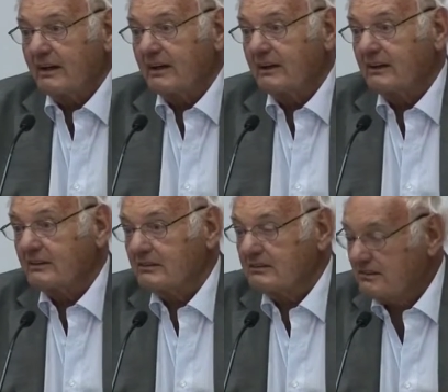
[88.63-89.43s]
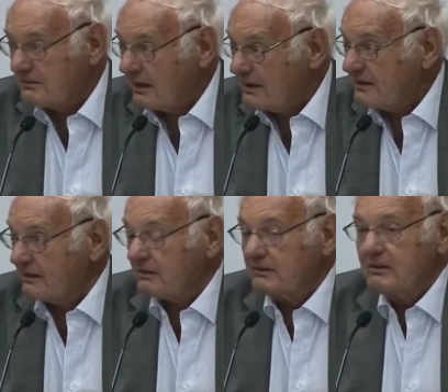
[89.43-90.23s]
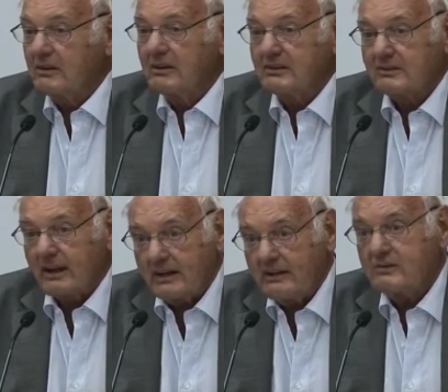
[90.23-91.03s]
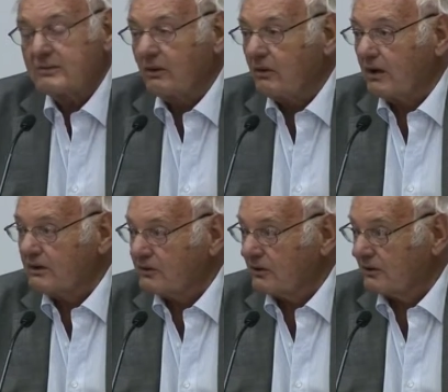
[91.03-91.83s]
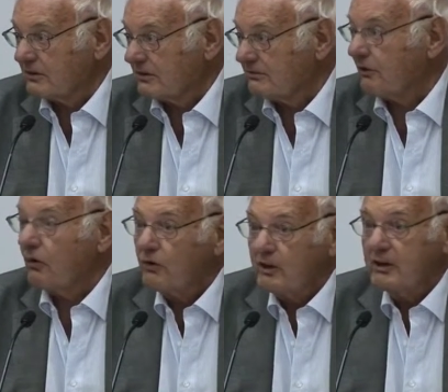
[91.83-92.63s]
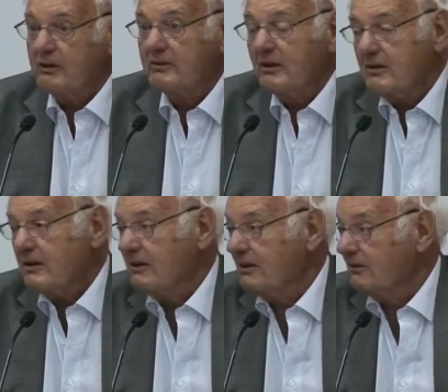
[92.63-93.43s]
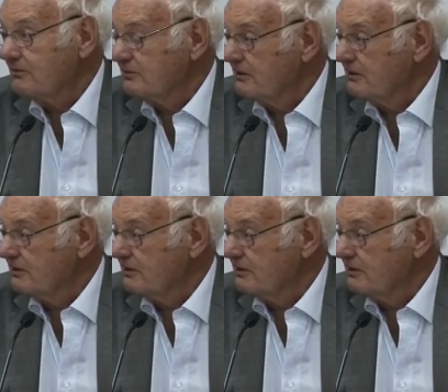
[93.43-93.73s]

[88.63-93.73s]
uh, there is no alternative. Only uh, uh